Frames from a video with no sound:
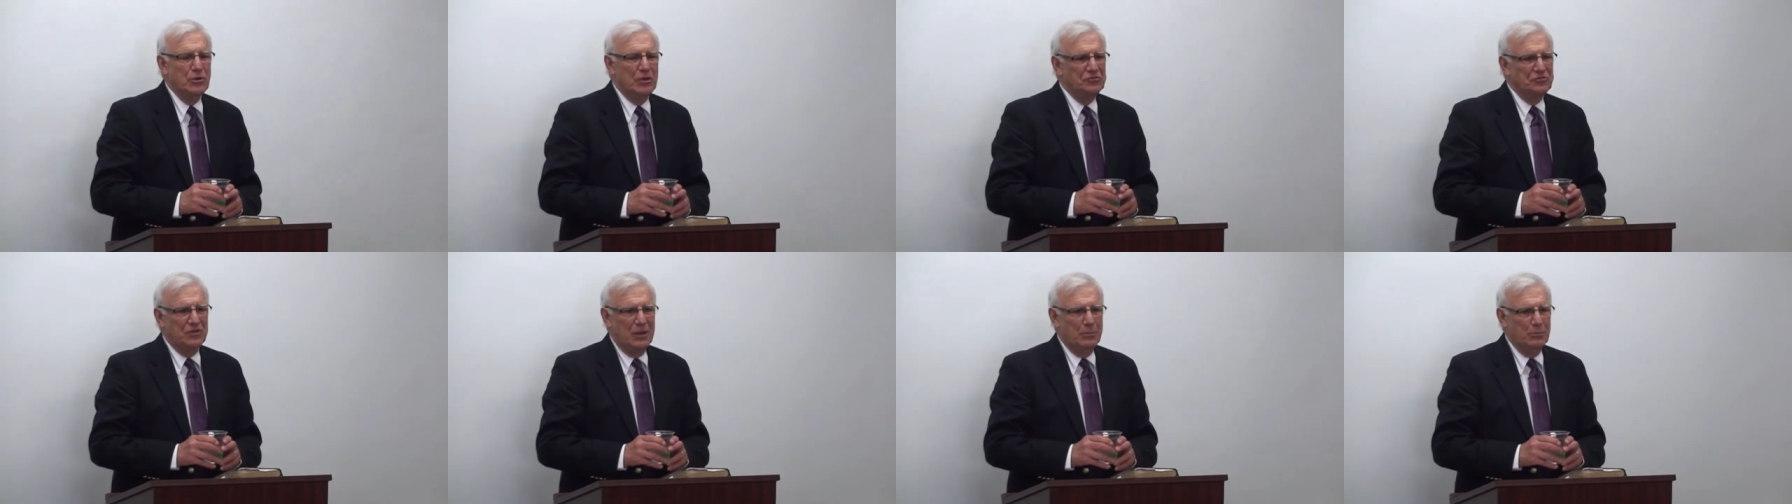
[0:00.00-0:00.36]

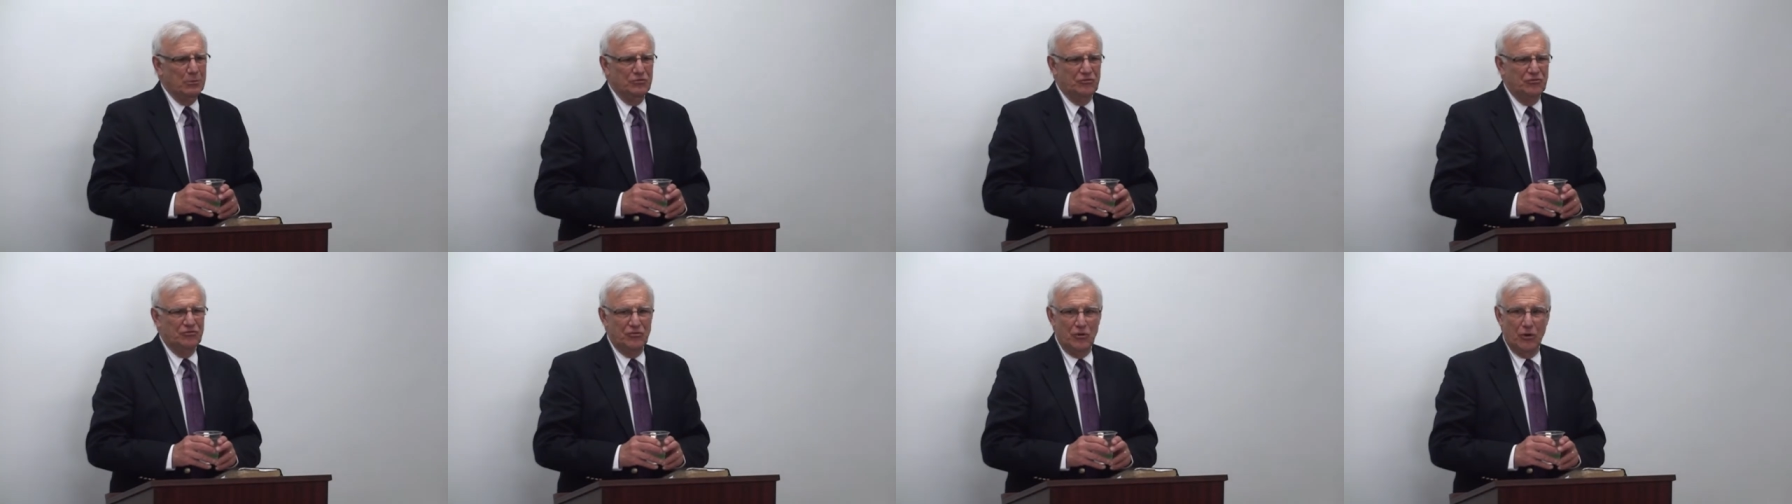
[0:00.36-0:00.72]
His name
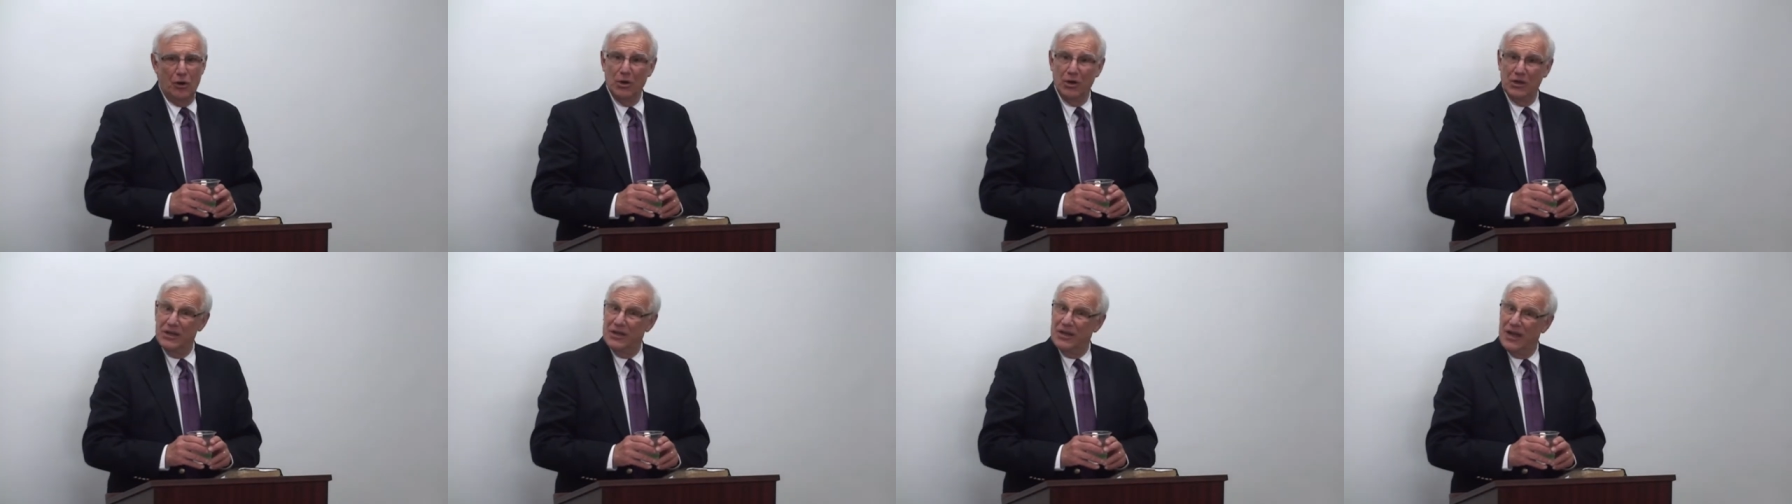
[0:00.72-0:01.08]
is
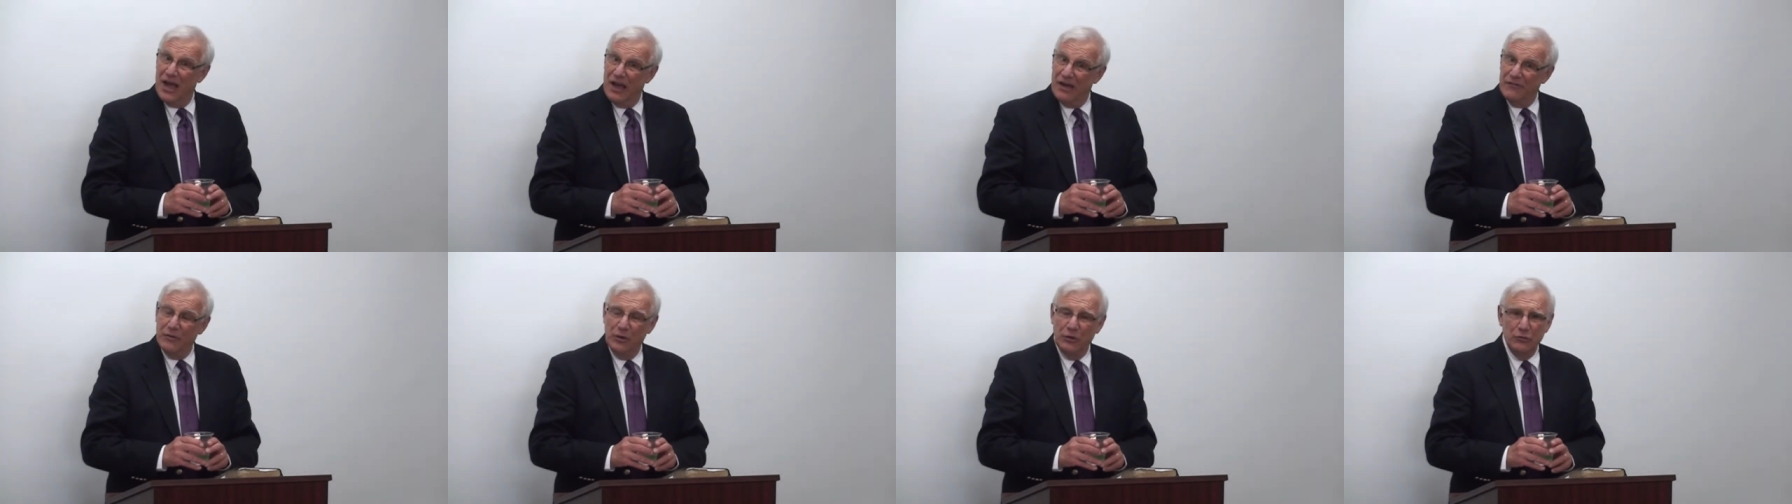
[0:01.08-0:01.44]
Charlie
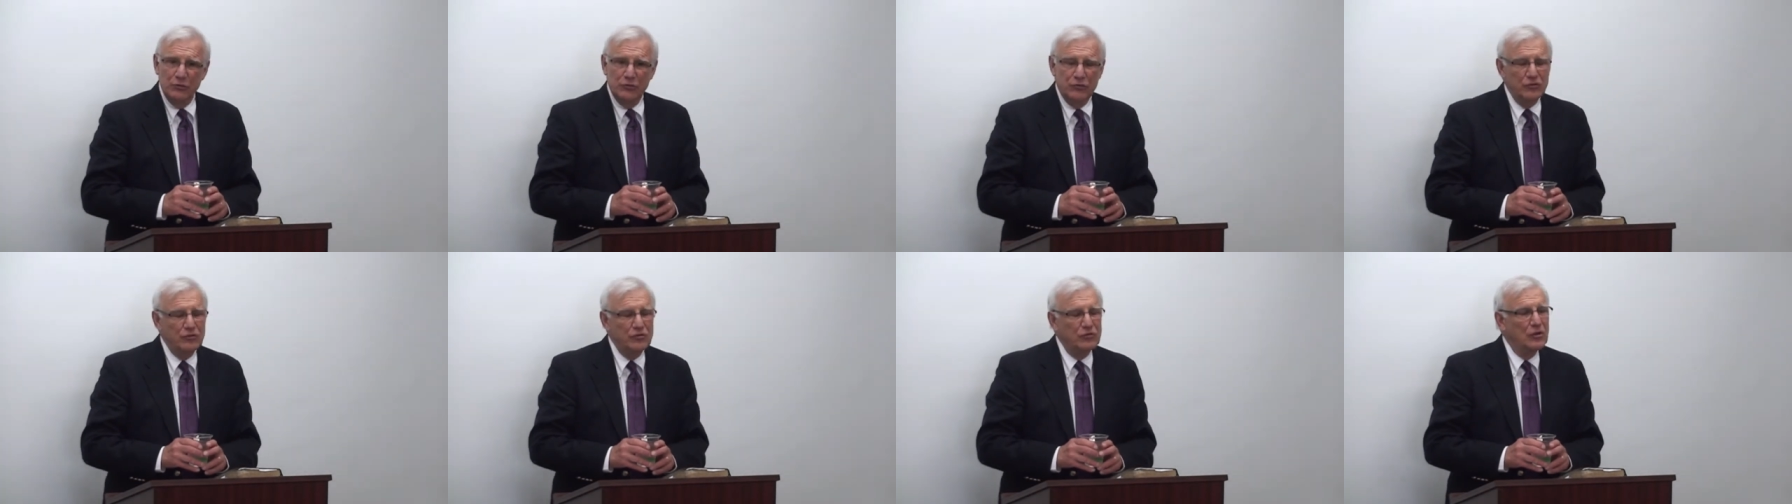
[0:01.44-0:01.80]

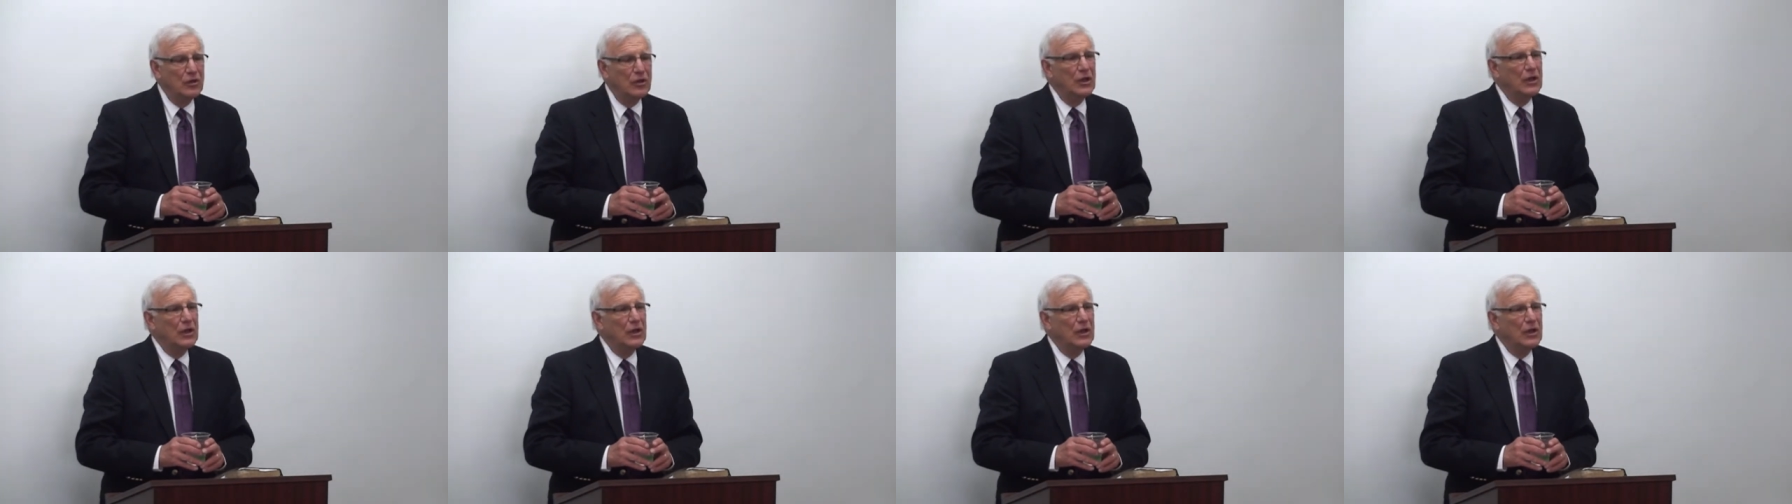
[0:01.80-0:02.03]
Evans.